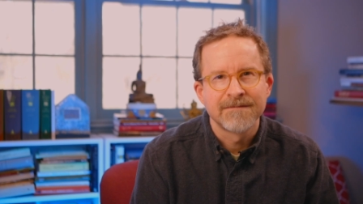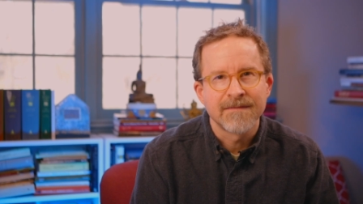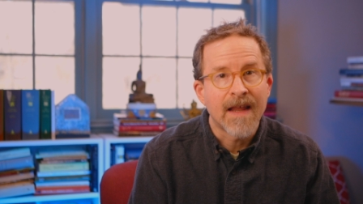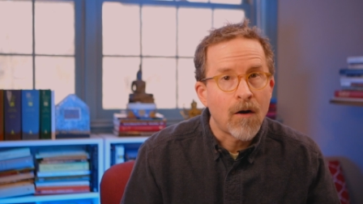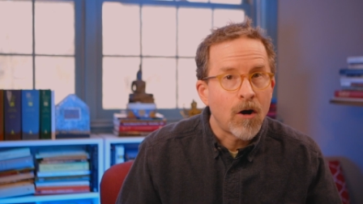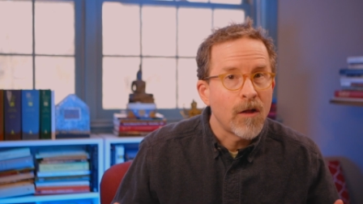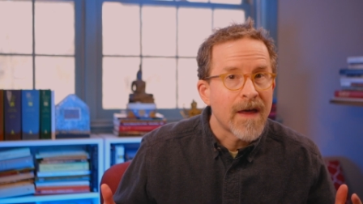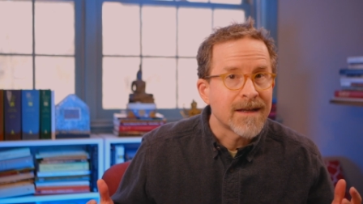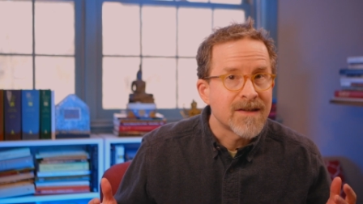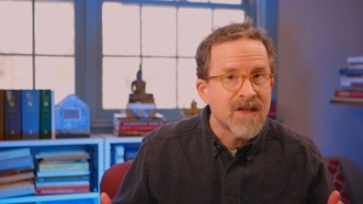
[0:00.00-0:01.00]
Now, all
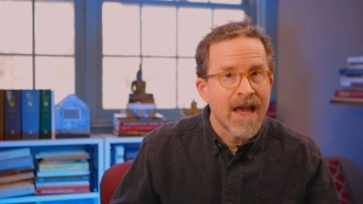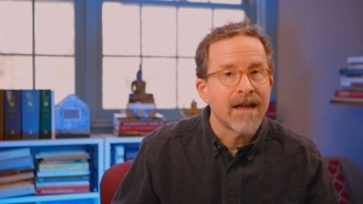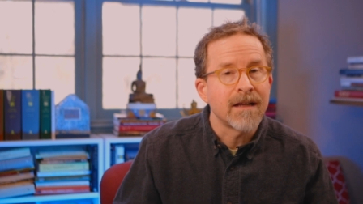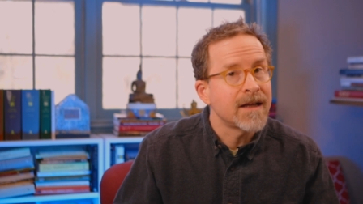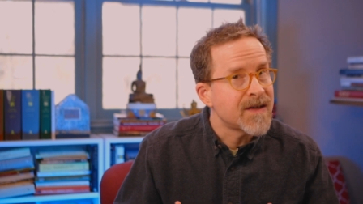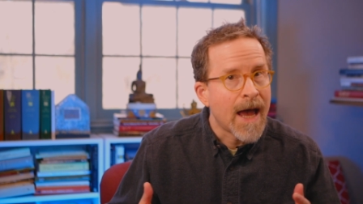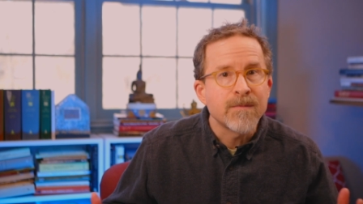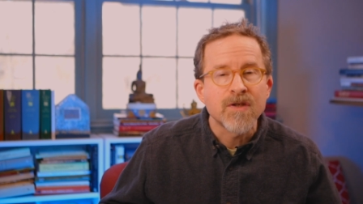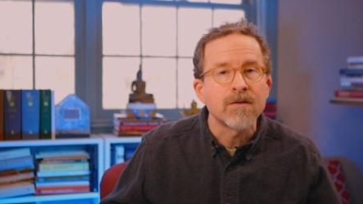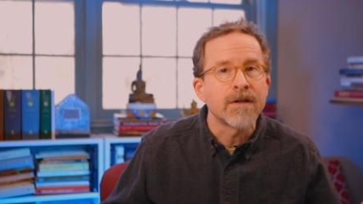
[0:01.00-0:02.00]
that said, it's
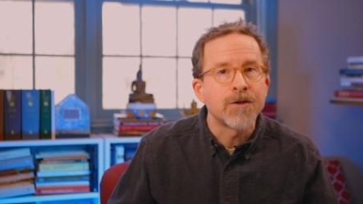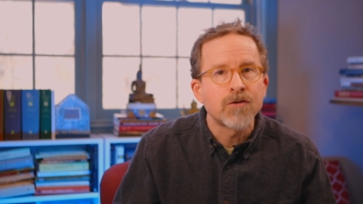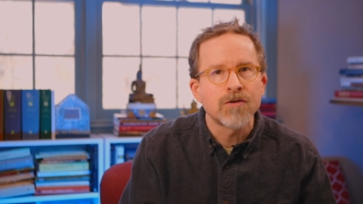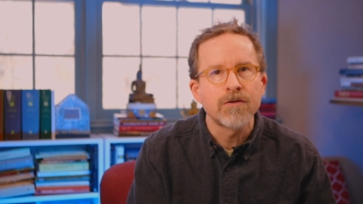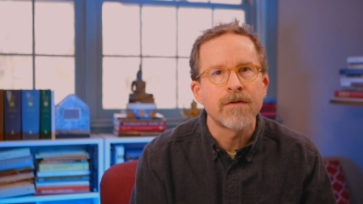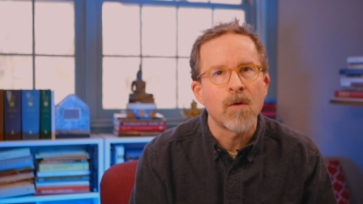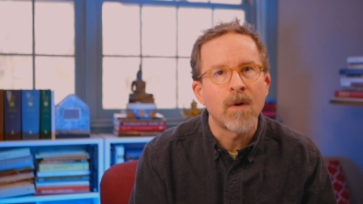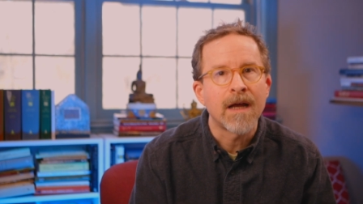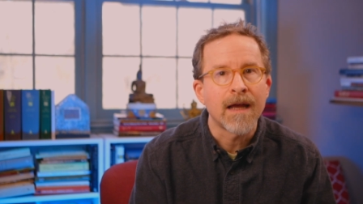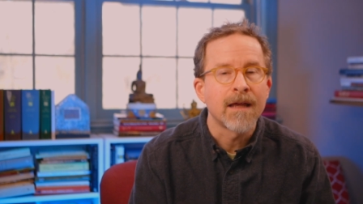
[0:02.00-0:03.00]
absolutely true that
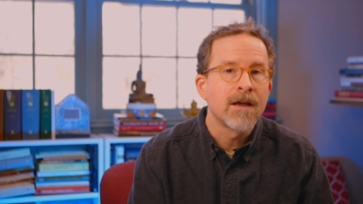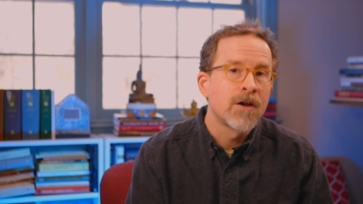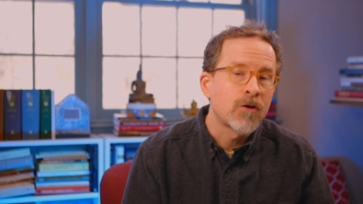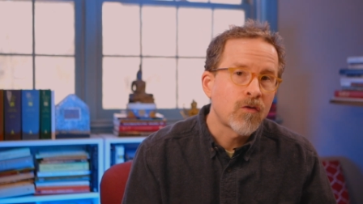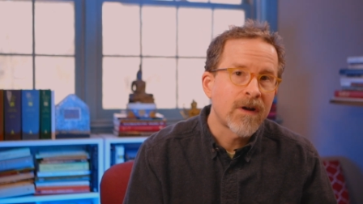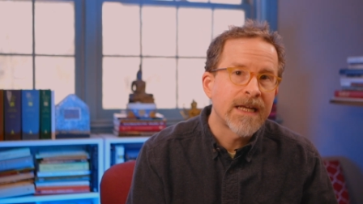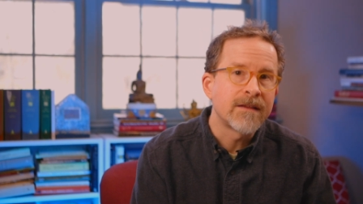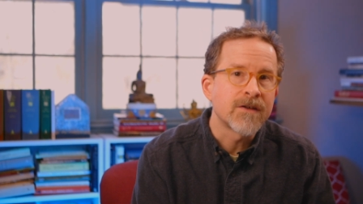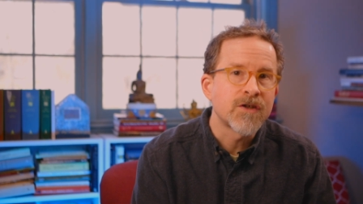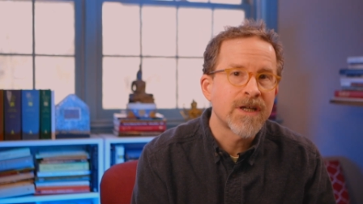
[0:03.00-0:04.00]
when I created
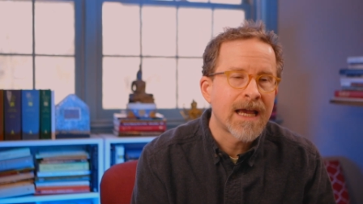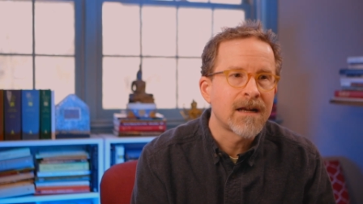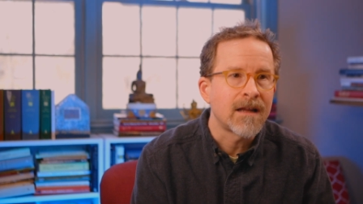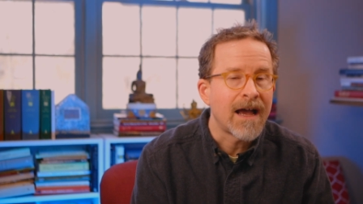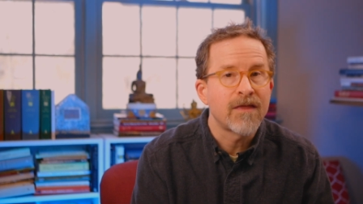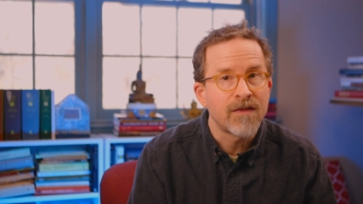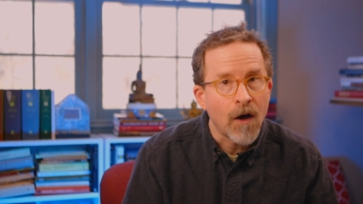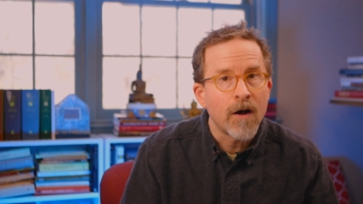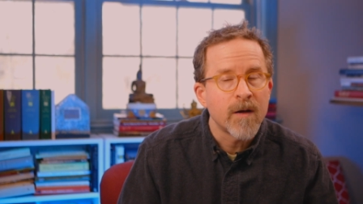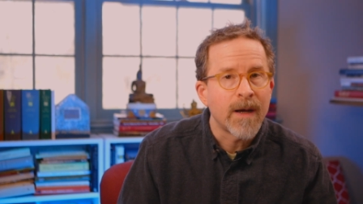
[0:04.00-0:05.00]
this channel, I
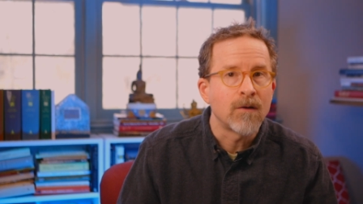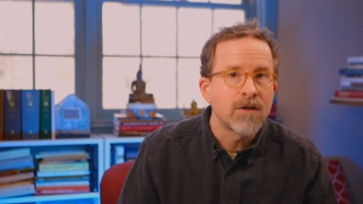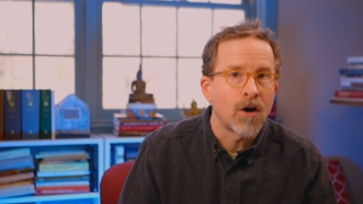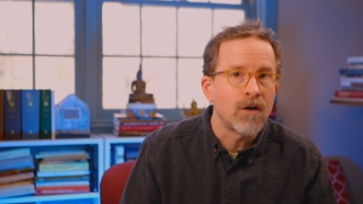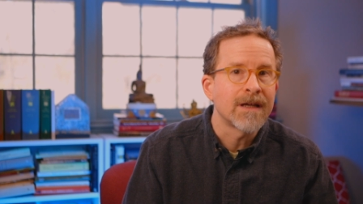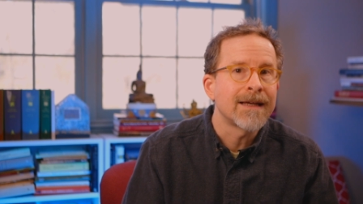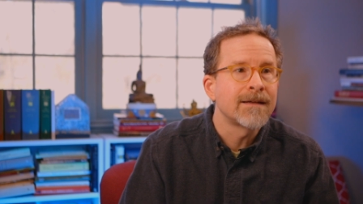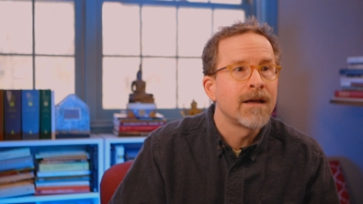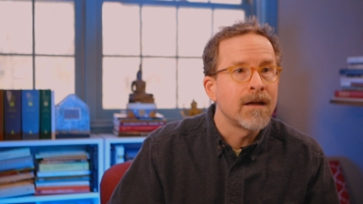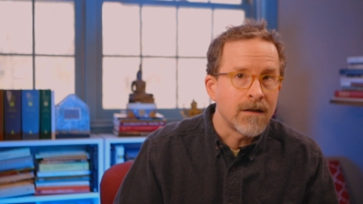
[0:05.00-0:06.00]
thought about calling
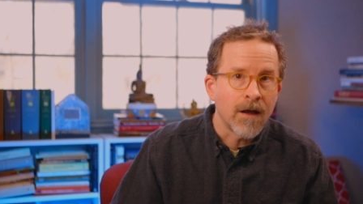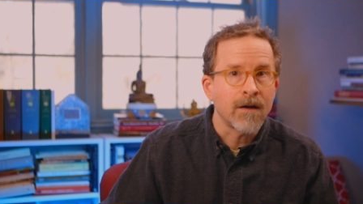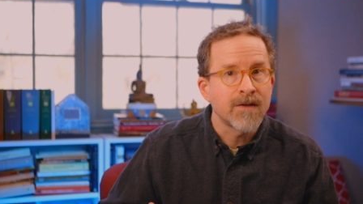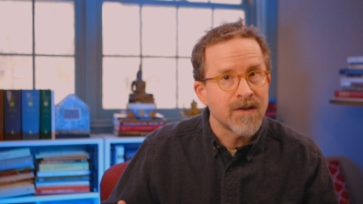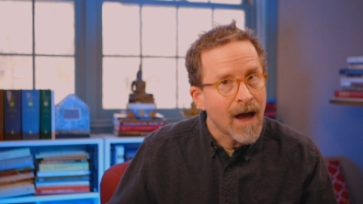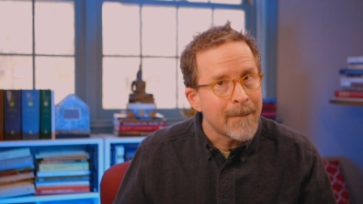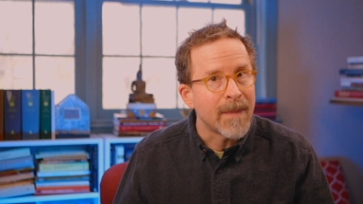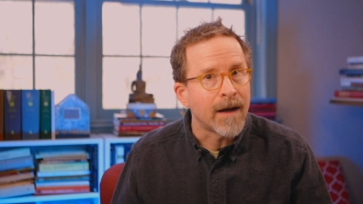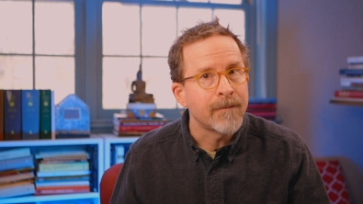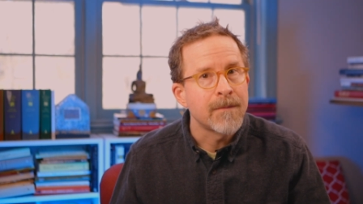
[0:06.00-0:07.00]
it Doug's
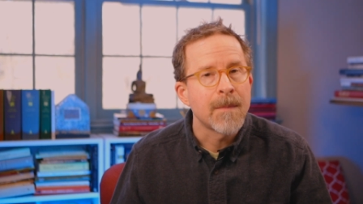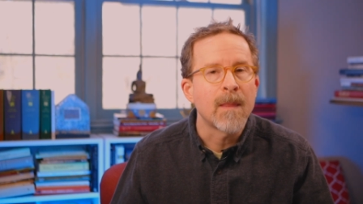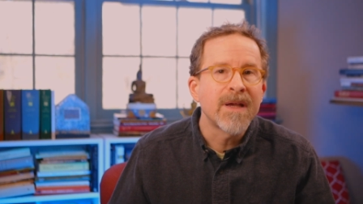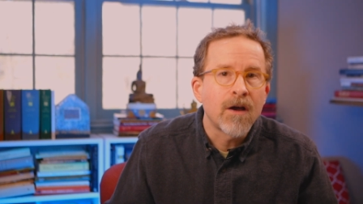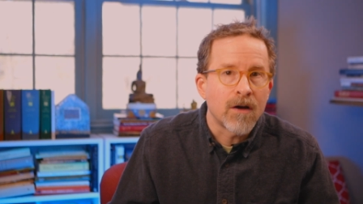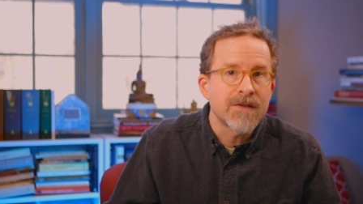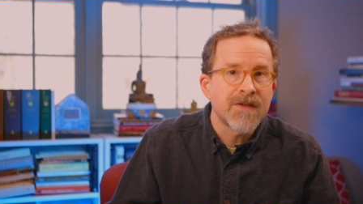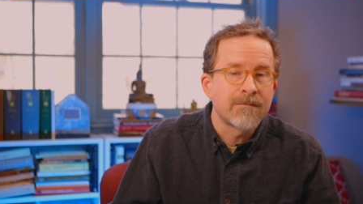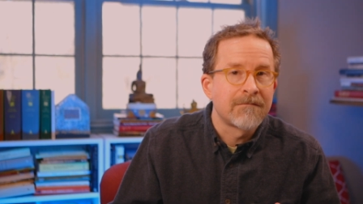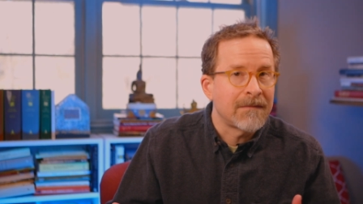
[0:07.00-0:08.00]
Dhamma
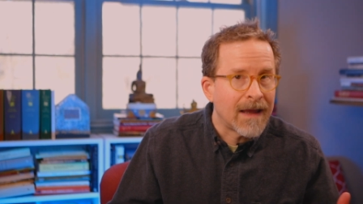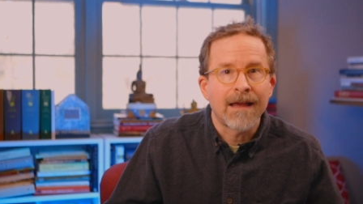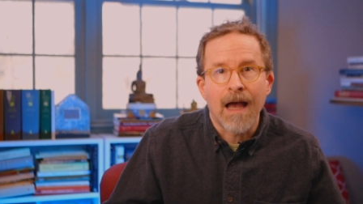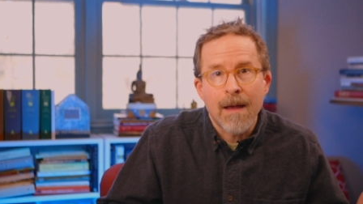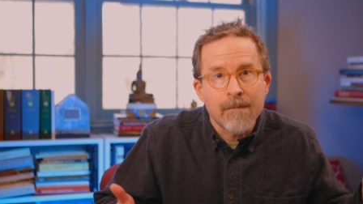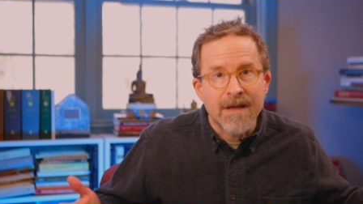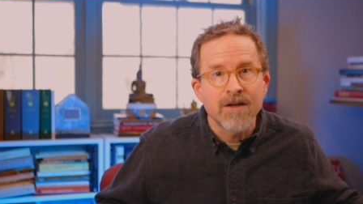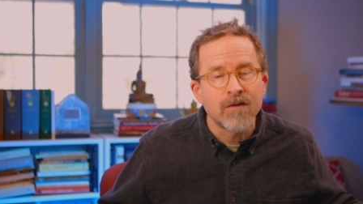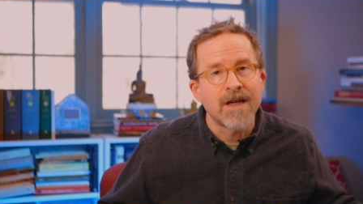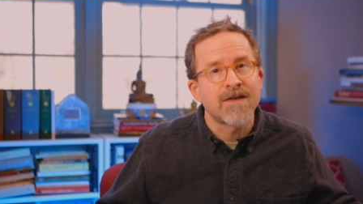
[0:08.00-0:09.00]
because hey, I am
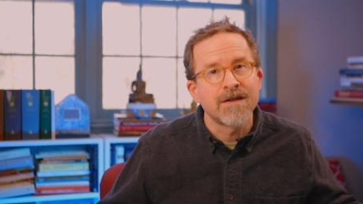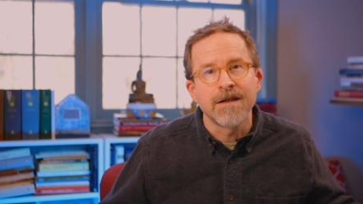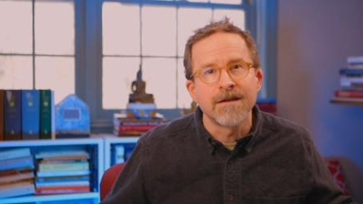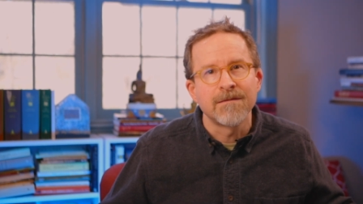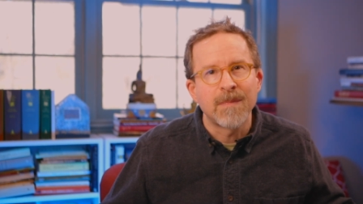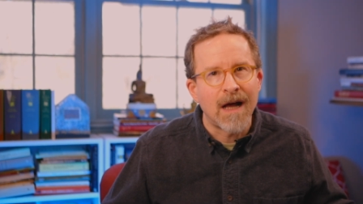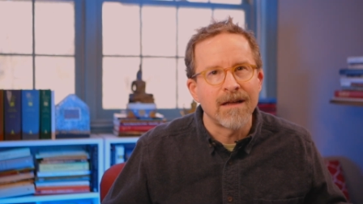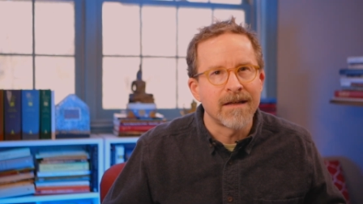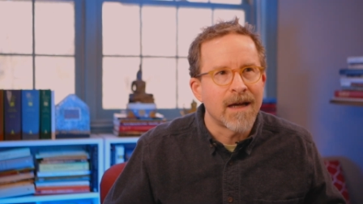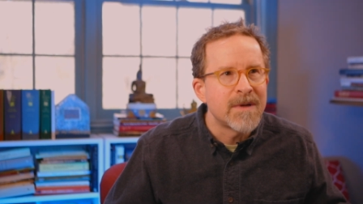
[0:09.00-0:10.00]
interested in
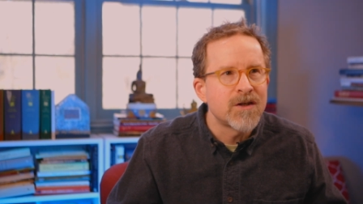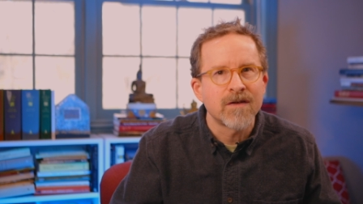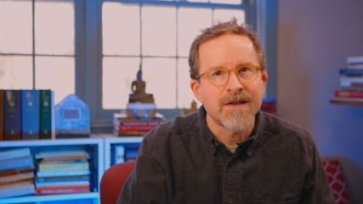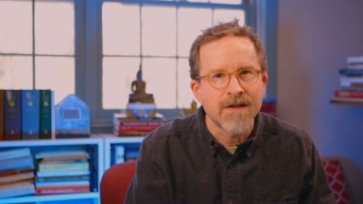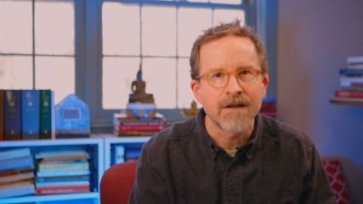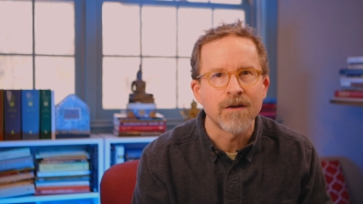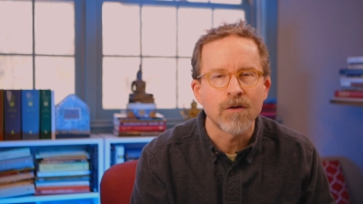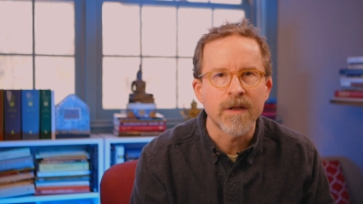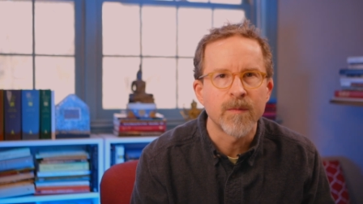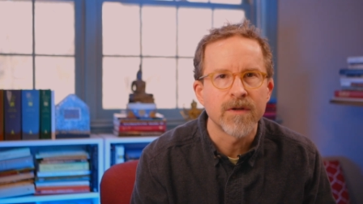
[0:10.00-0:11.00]
Pali, I'm interested in
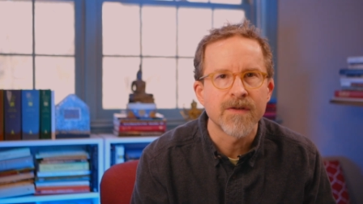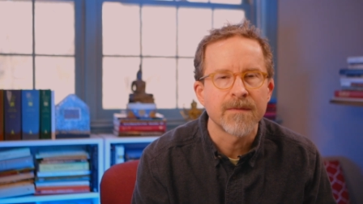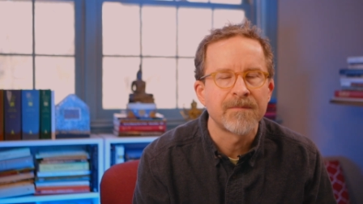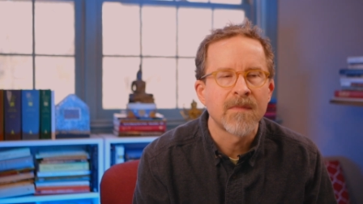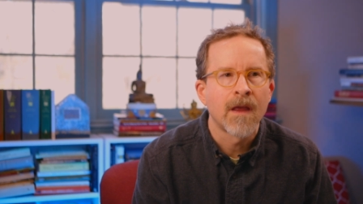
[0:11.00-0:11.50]
early Buddhism.